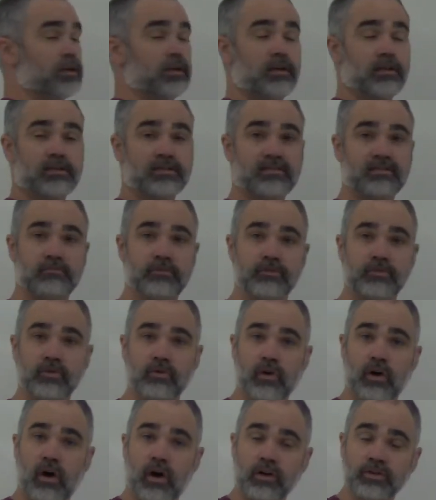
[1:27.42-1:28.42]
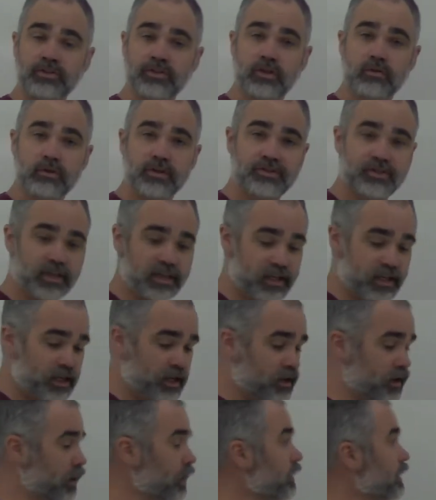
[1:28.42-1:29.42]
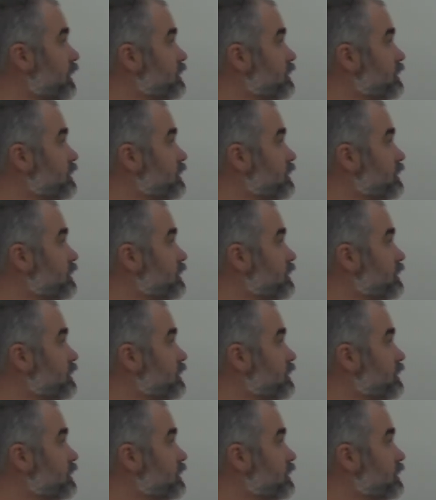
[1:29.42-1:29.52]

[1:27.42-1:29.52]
Some of you also are sitting here and